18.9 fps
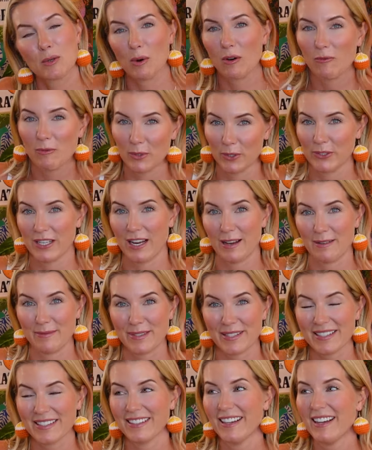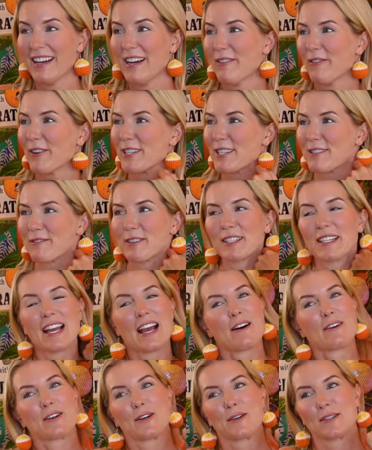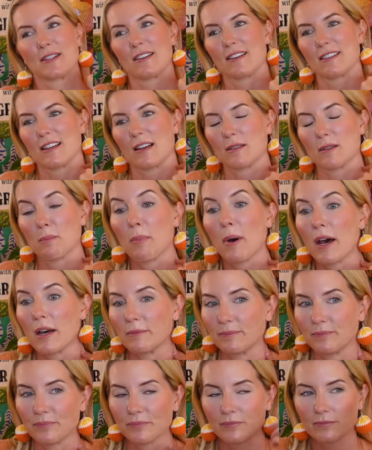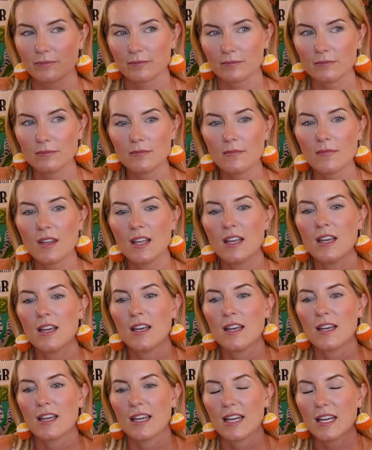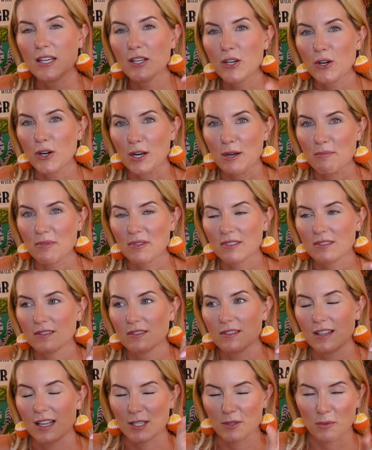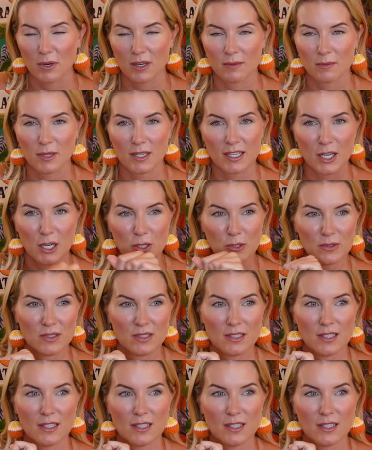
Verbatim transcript: 12 pull tabs, which is really how it goes a lot of times. But in Europe, that's where I'm going to go.